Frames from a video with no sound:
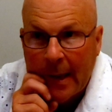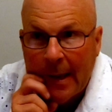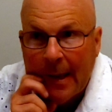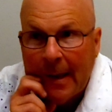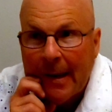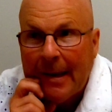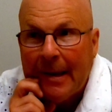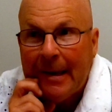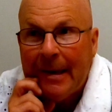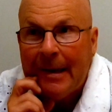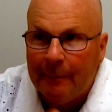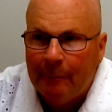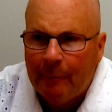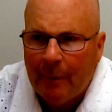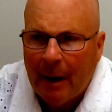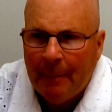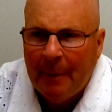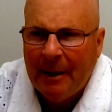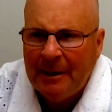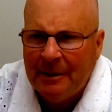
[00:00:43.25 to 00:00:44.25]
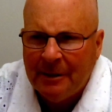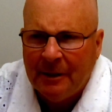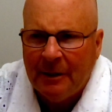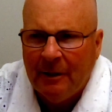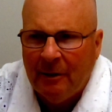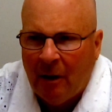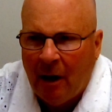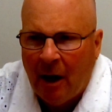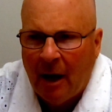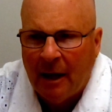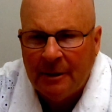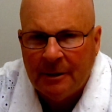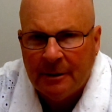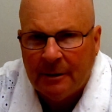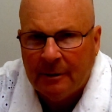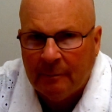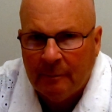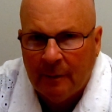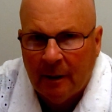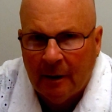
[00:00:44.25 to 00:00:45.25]
and I basically lost
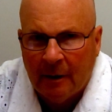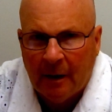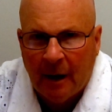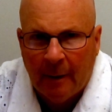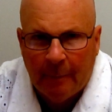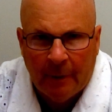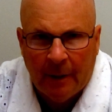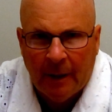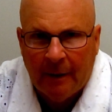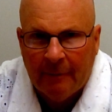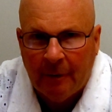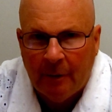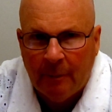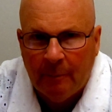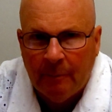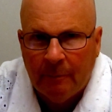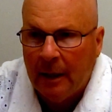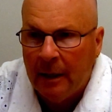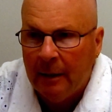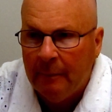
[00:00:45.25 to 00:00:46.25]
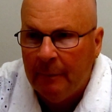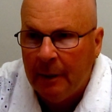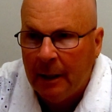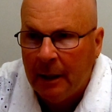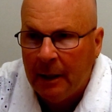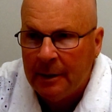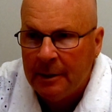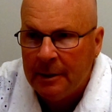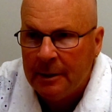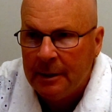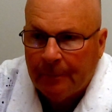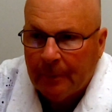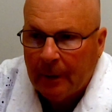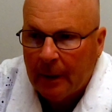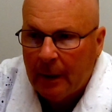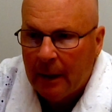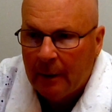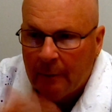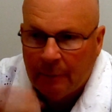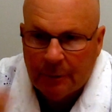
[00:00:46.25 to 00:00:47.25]
a couple of them because
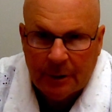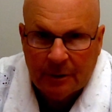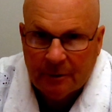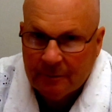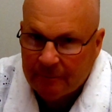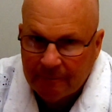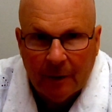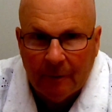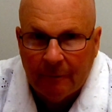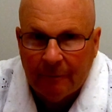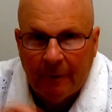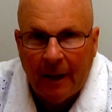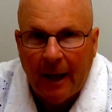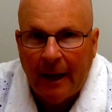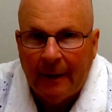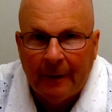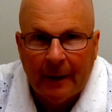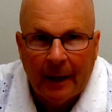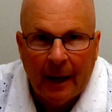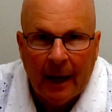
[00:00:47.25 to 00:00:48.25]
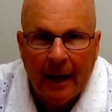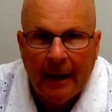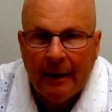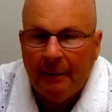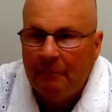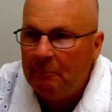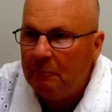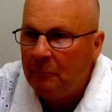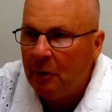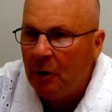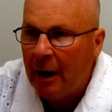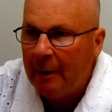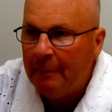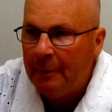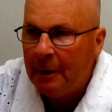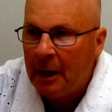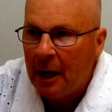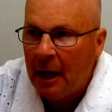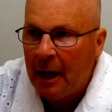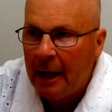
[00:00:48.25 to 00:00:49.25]
I was just flying a kite, grabbed a
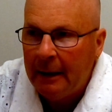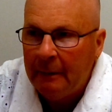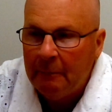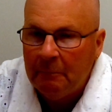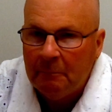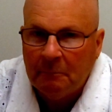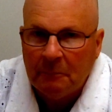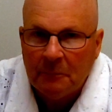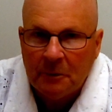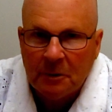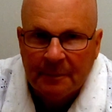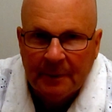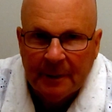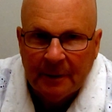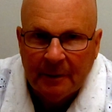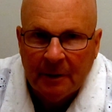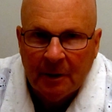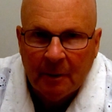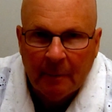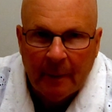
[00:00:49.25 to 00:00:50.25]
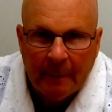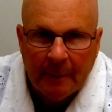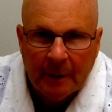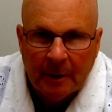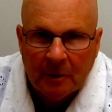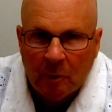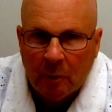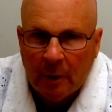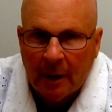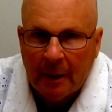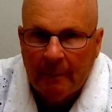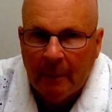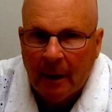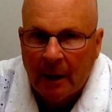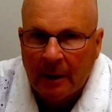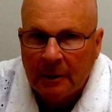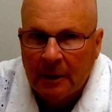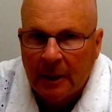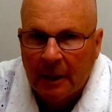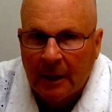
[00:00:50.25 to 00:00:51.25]
kite, spent maybe 20
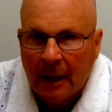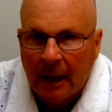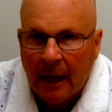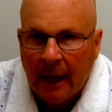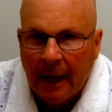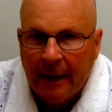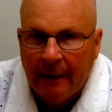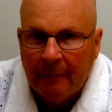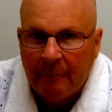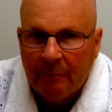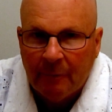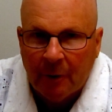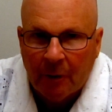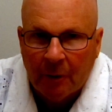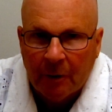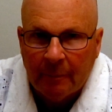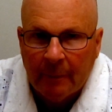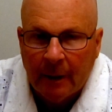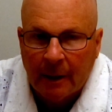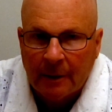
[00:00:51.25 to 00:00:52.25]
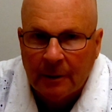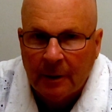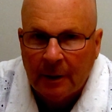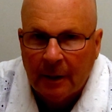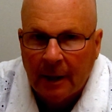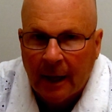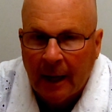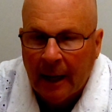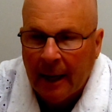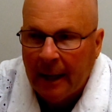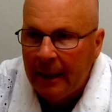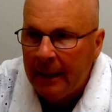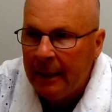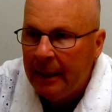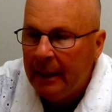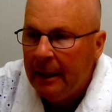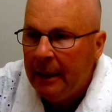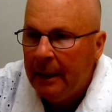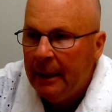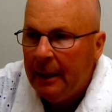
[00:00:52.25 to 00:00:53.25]
bucks on a kite, 30 bucks on a kite,
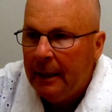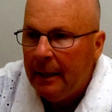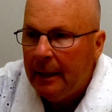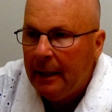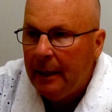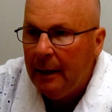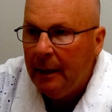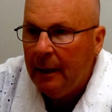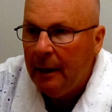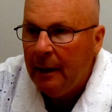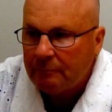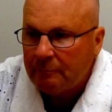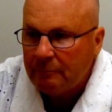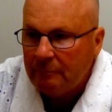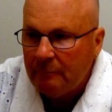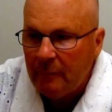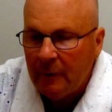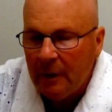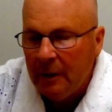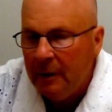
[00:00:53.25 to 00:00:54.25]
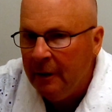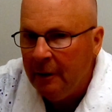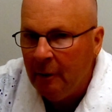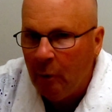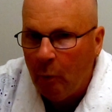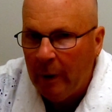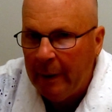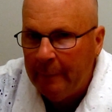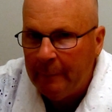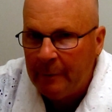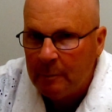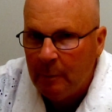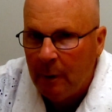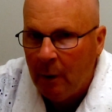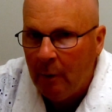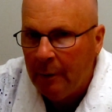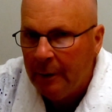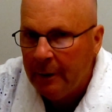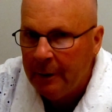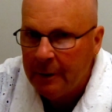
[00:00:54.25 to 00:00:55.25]
and the wind was
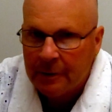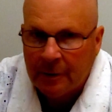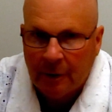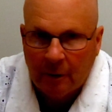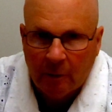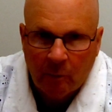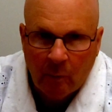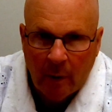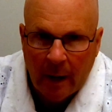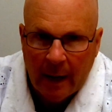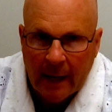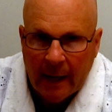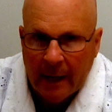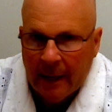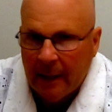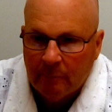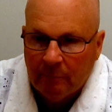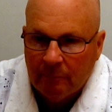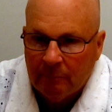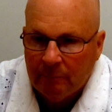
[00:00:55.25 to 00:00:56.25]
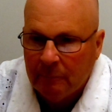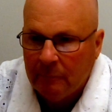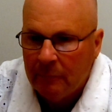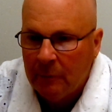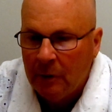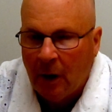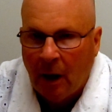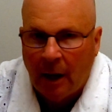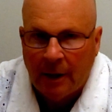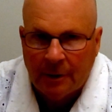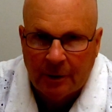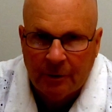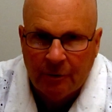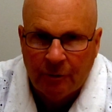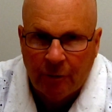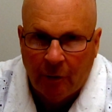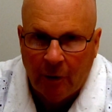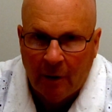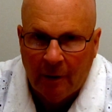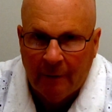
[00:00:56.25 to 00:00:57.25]
blowing in a certain way and you lost
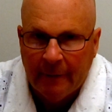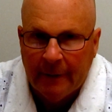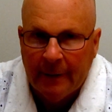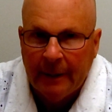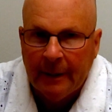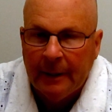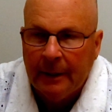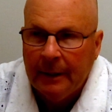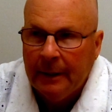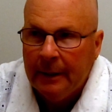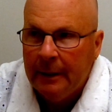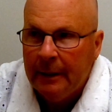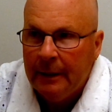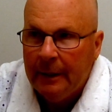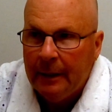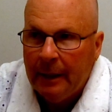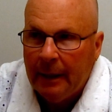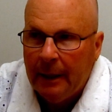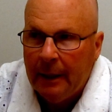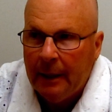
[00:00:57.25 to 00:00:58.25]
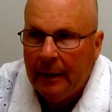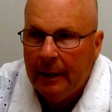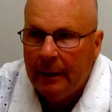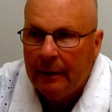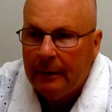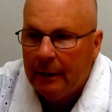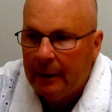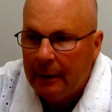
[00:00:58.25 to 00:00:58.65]
control of it and it